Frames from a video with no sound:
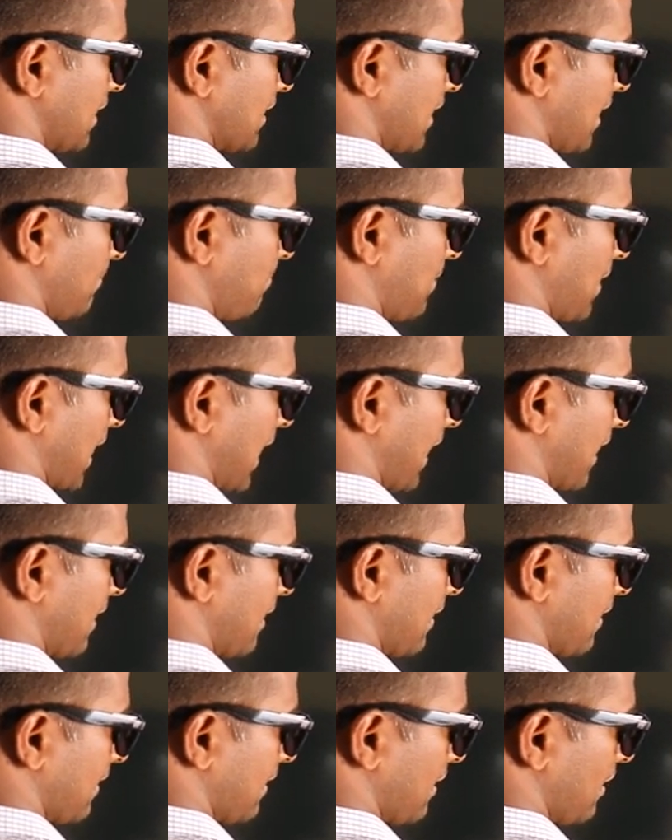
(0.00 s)
subtract,
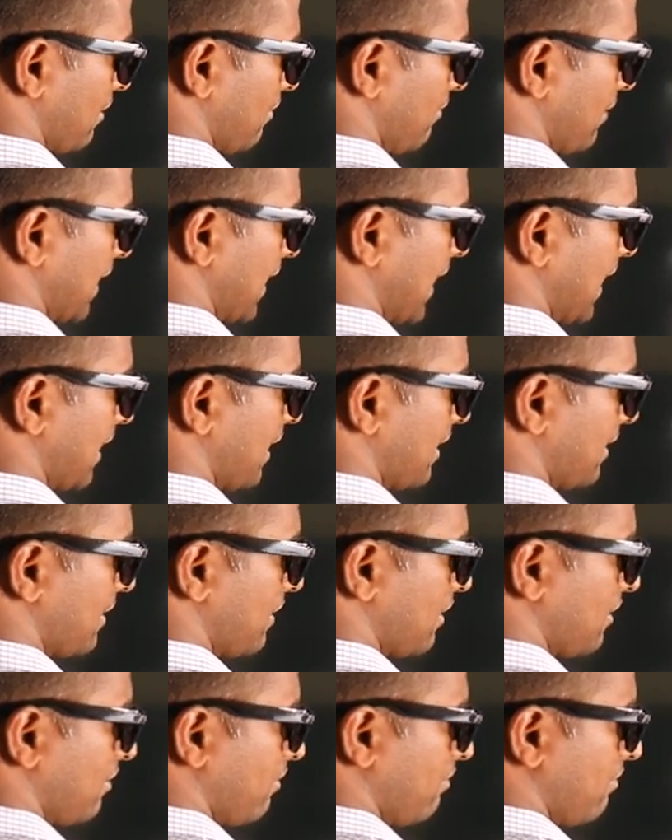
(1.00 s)
we get
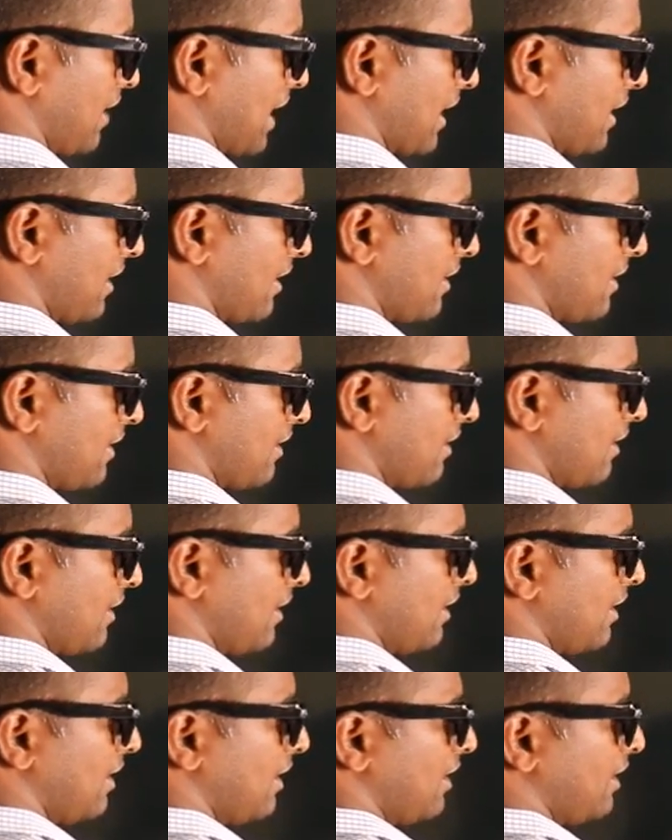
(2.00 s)
1.
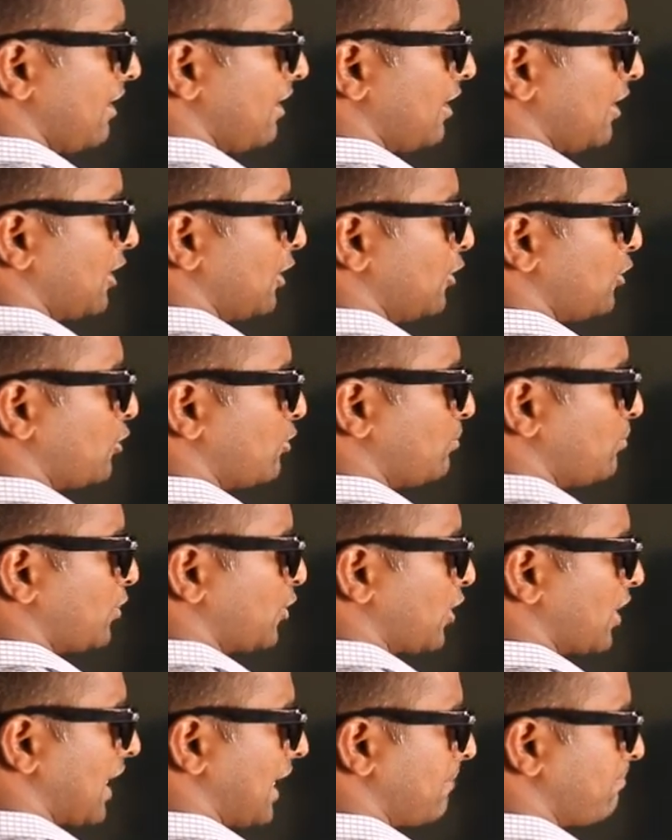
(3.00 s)
No more
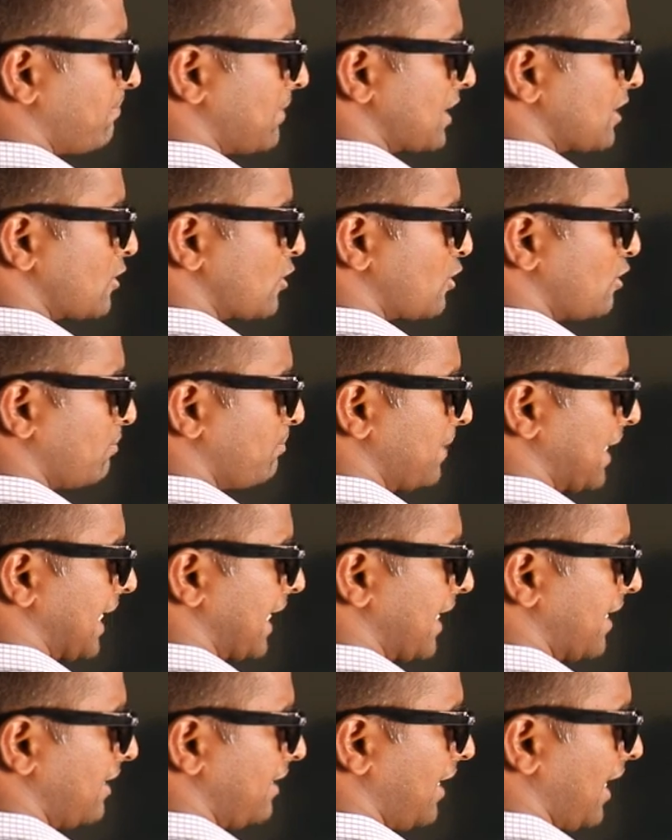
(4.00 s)
numbers to bring
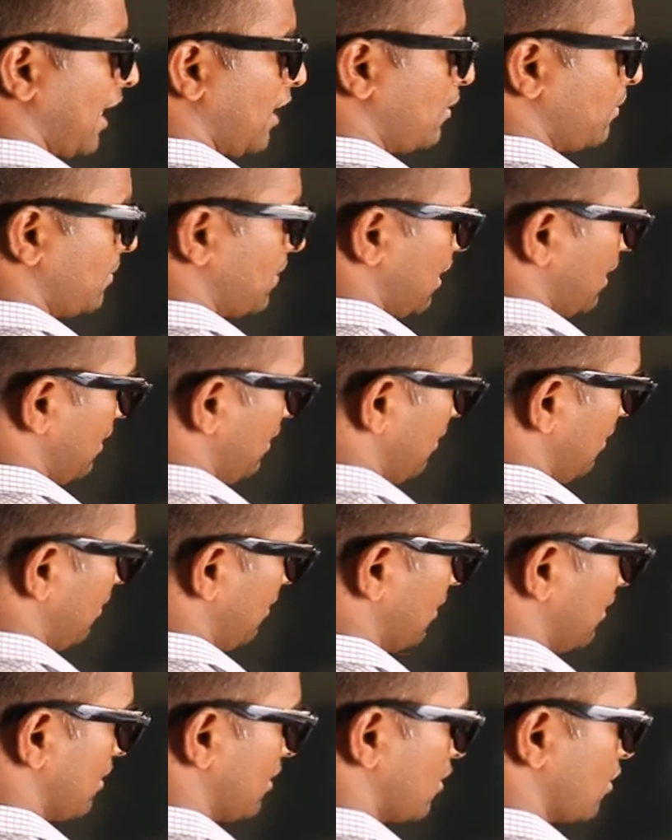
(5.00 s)
it down,
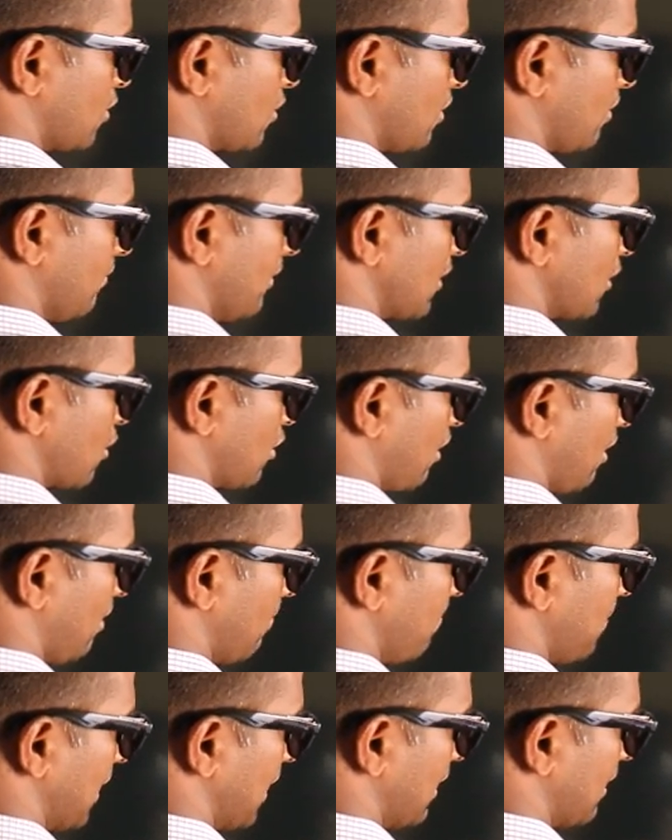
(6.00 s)
so we
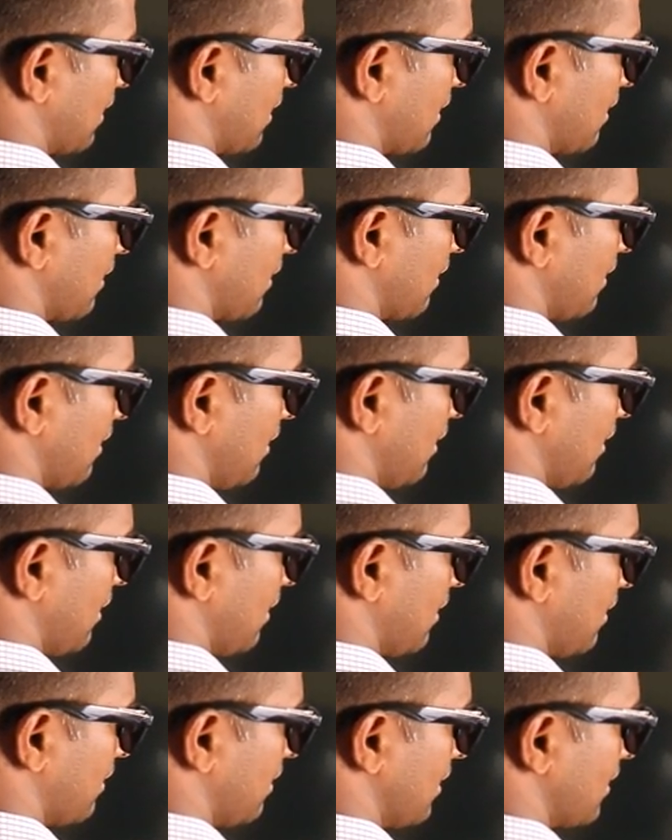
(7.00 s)
stop here.
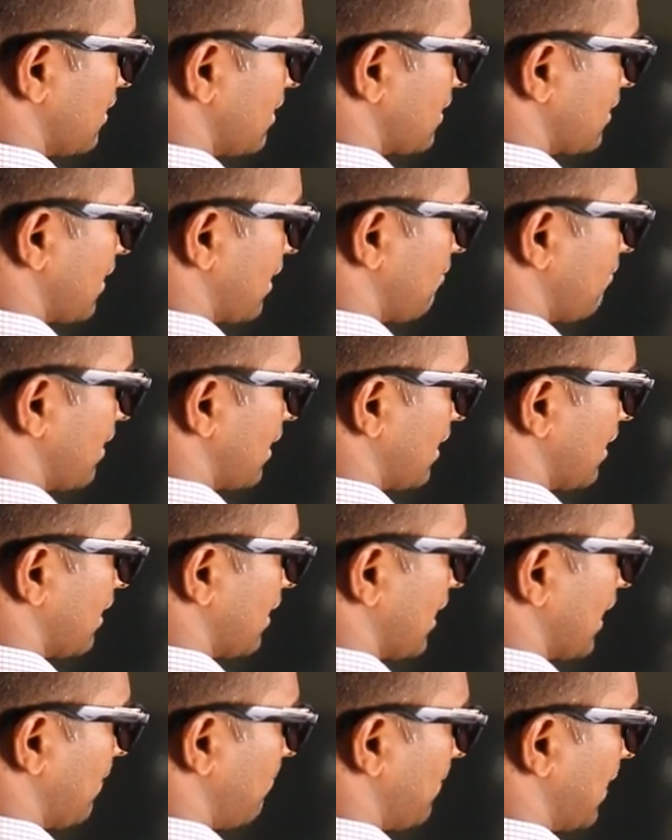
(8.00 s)
This is our
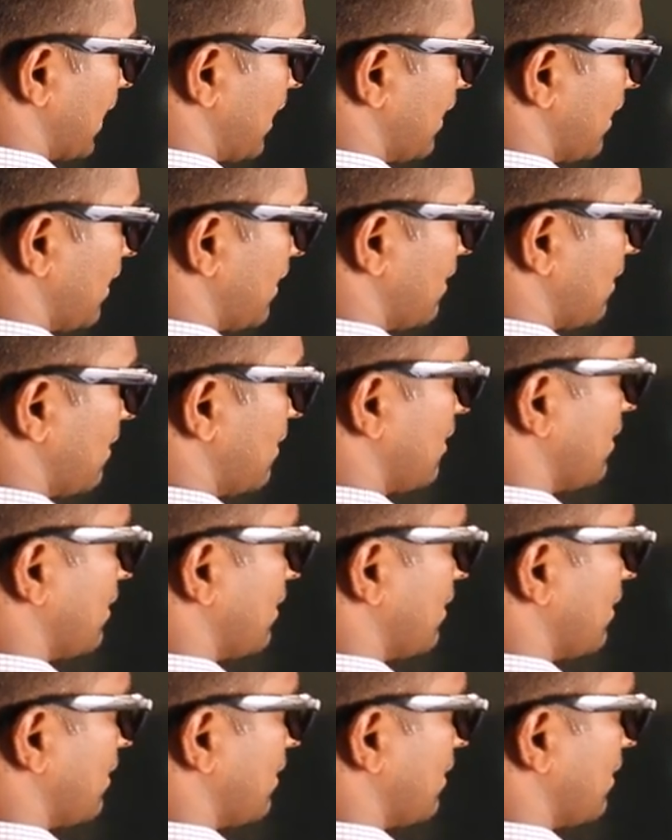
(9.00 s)
remainder,